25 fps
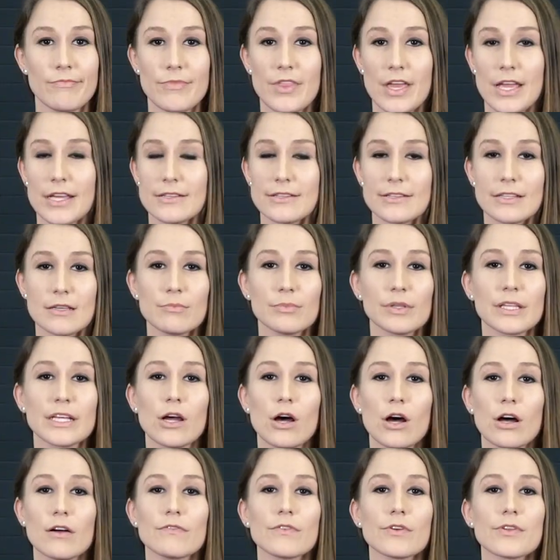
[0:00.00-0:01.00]
They
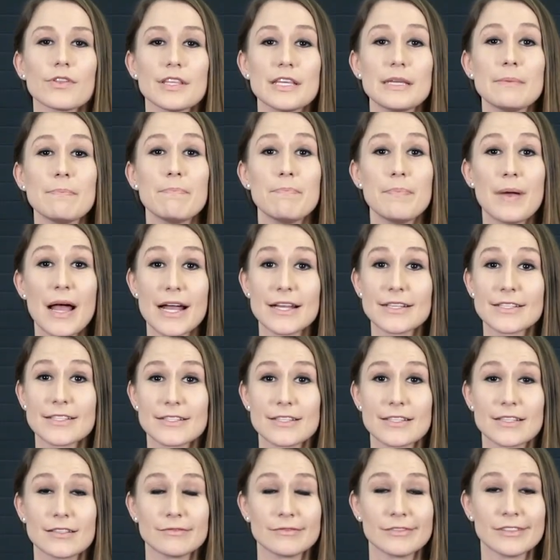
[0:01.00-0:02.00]
simply offer the
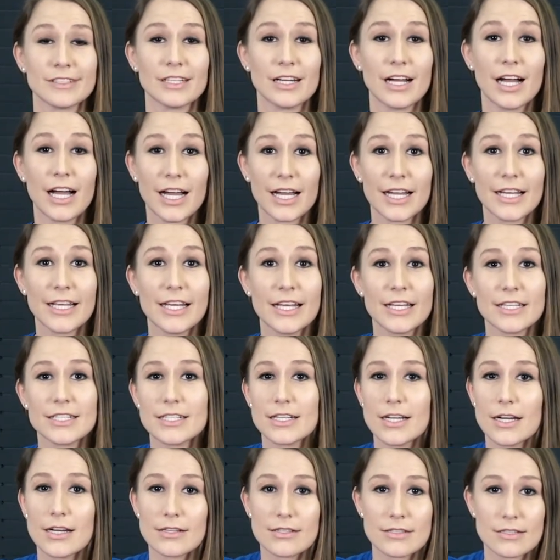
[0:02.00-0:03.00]
best
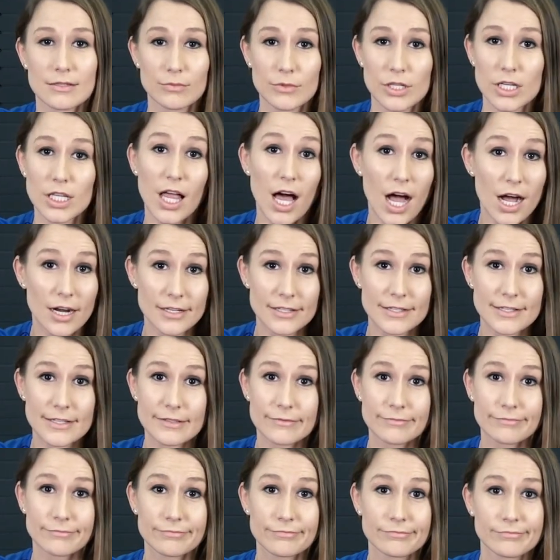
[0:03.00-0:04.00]
high-end custom
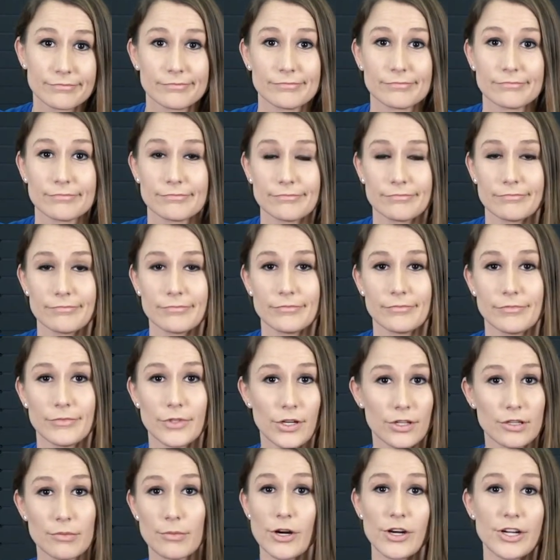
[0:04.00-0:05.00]
Glocks
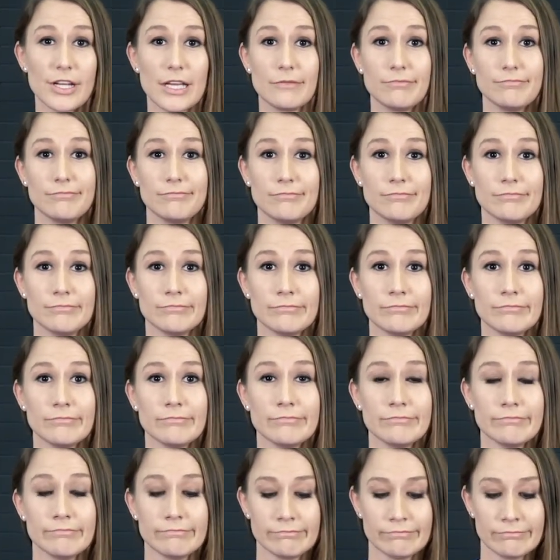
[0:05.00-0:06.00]
on the market.
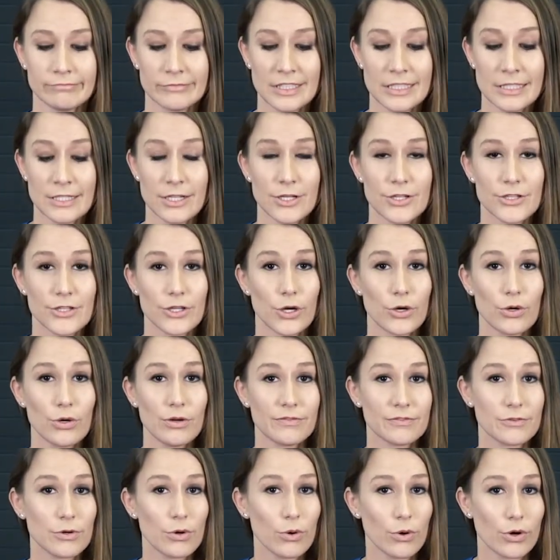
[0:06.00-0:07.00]
So,
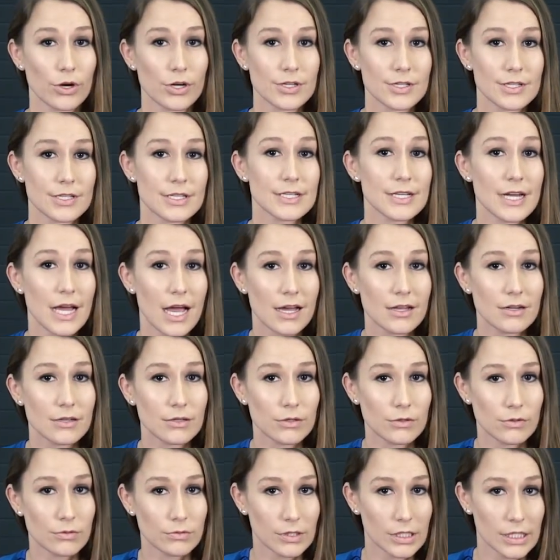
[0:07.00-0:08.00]
of course, not
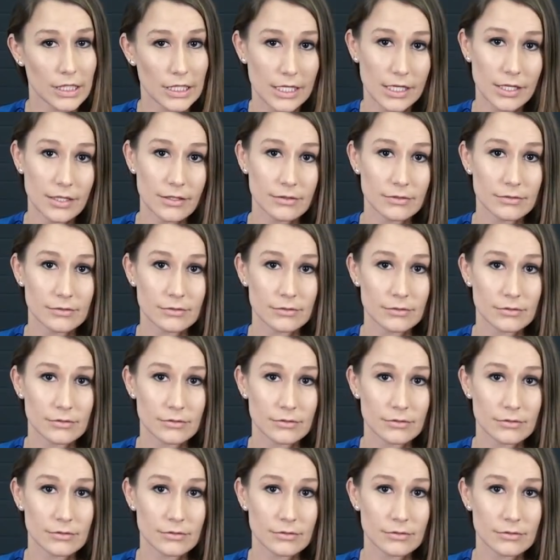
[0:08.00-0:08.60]
only,